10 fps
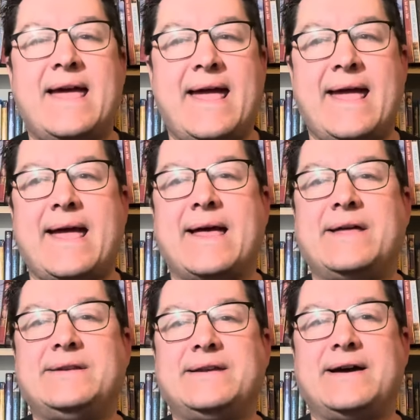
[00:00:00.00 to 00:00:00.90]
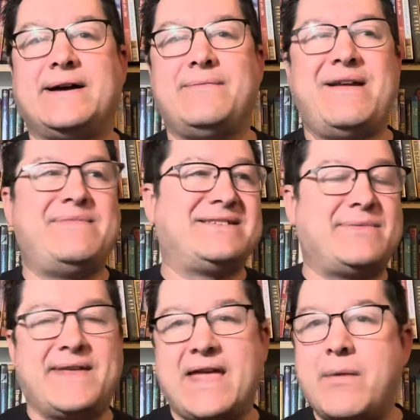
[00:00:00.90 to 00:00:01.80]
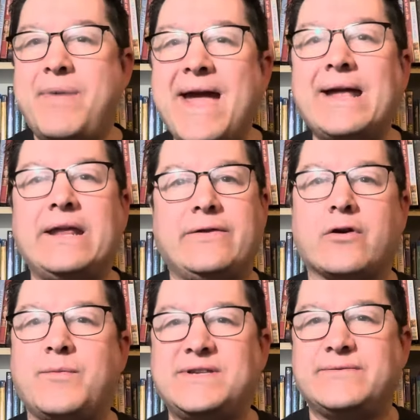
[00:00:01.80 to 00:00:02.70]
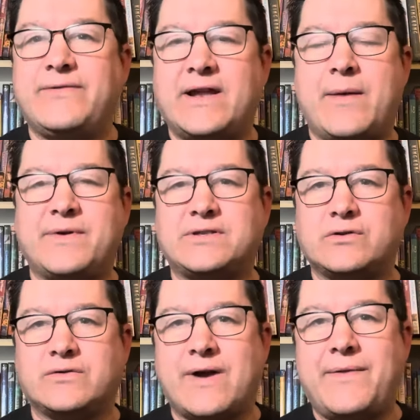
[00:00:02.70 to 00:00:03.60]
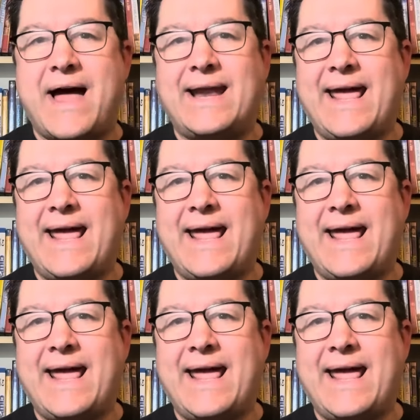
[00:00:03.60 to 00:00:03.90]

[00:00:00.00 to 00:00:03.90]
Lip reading: And maybe some of the campaigning. There could be some fun episodes around that.